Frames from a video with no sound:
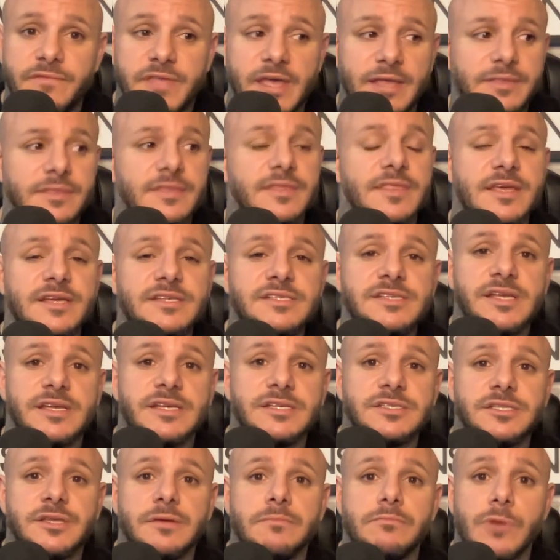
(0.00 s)
that this
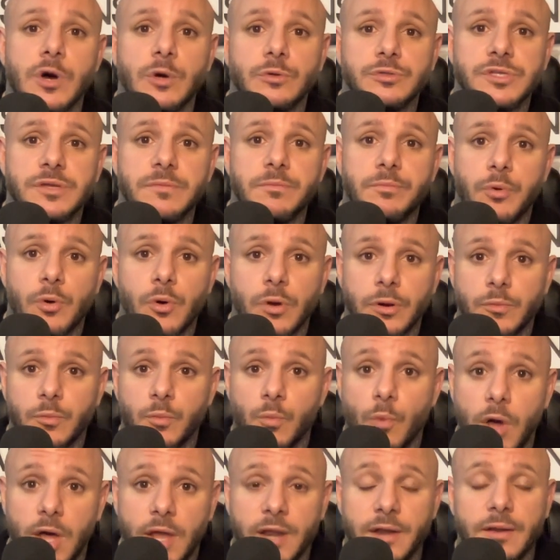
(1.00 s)
is the most important
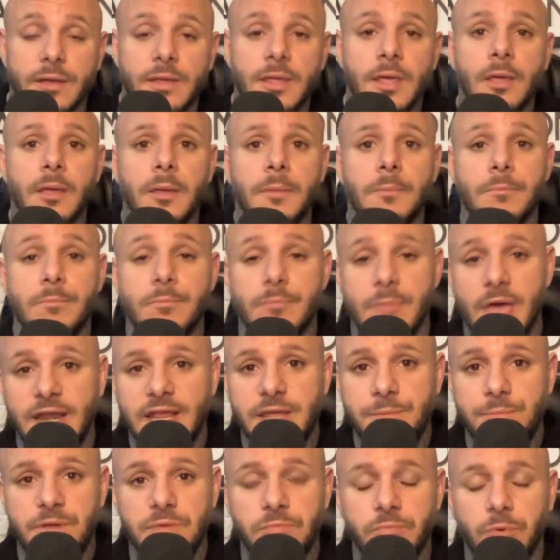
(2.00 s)
one. Many
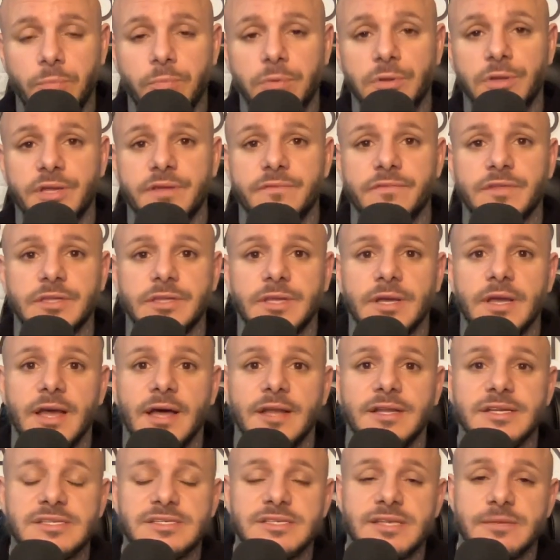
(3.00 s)
people believe that the gut
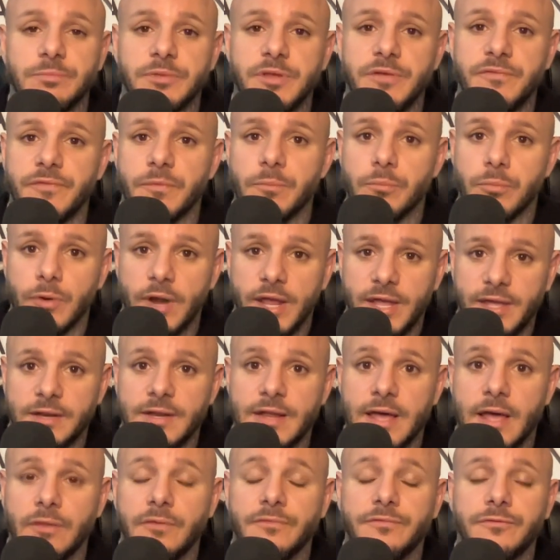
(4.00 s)
is simply for breaking
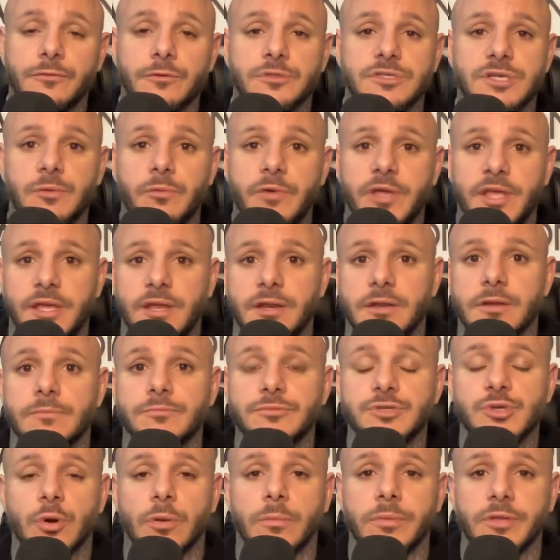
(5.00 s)
down the foods that we eat and
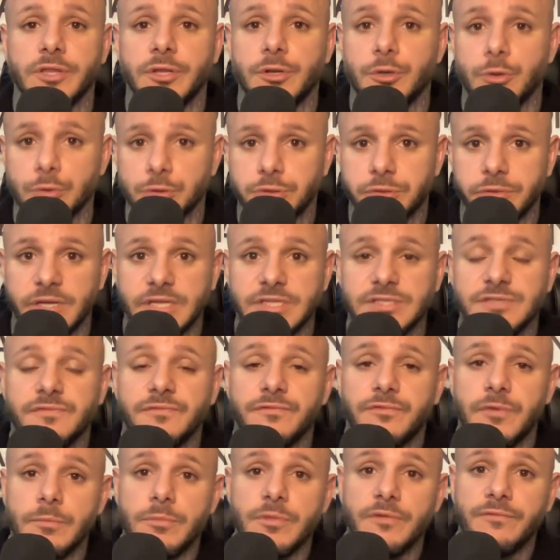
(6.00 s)
absorbing the nutrients
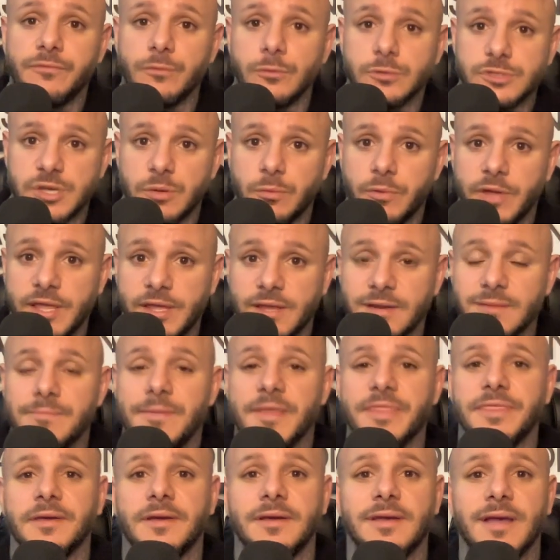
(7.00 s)
from the foods that we eat,
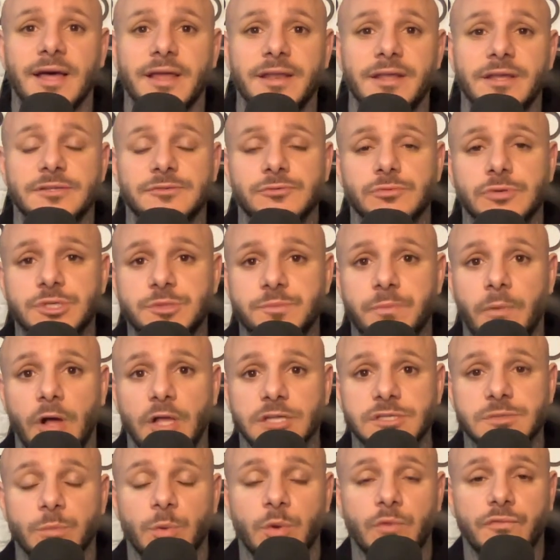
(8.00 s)
but the gut is
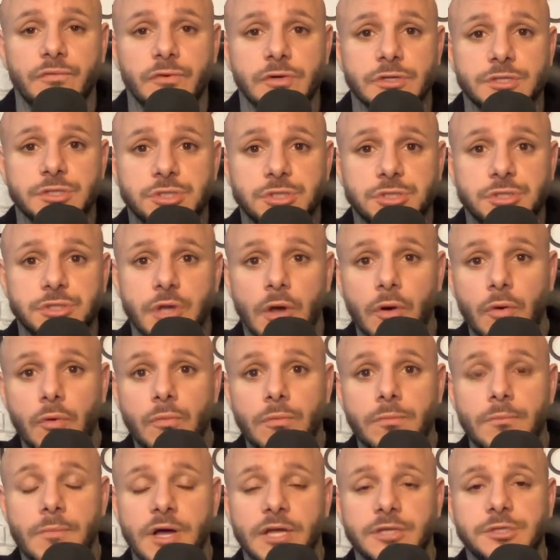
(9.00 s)
responsible for so
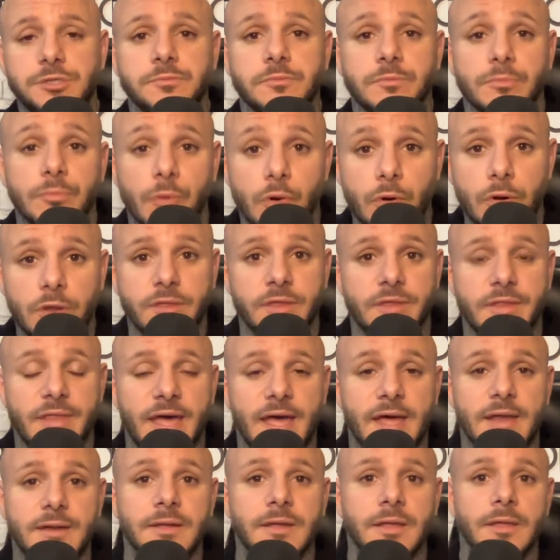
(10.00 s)
much more than
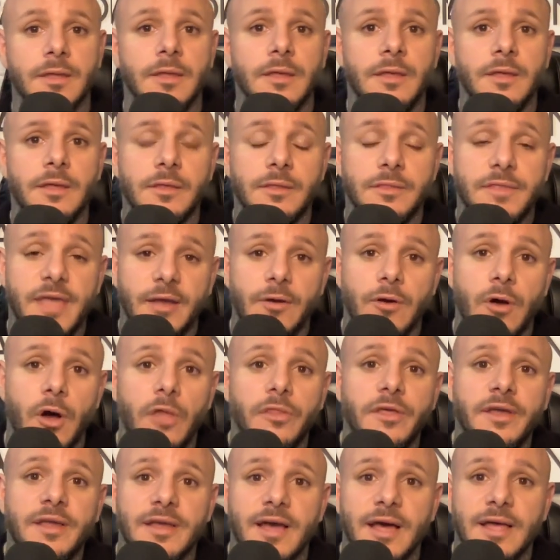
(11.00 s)
that. They call
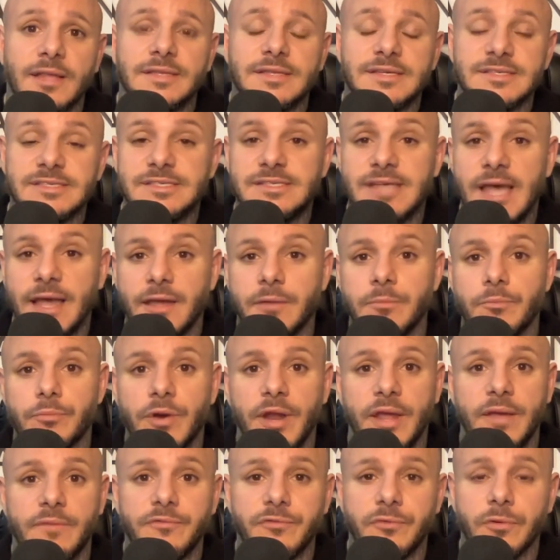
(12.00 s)
the gut the second
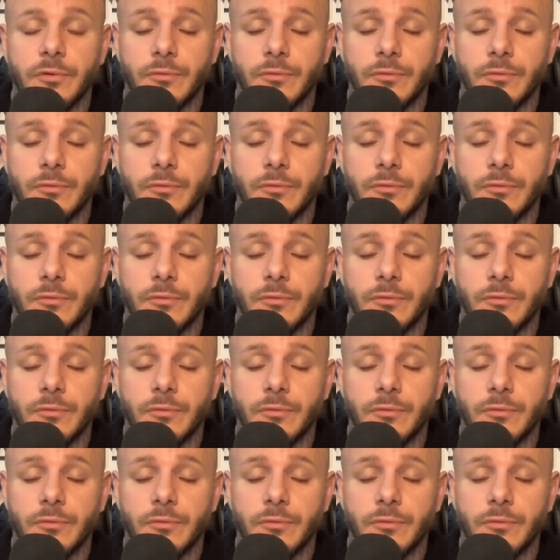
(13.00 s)
brain for a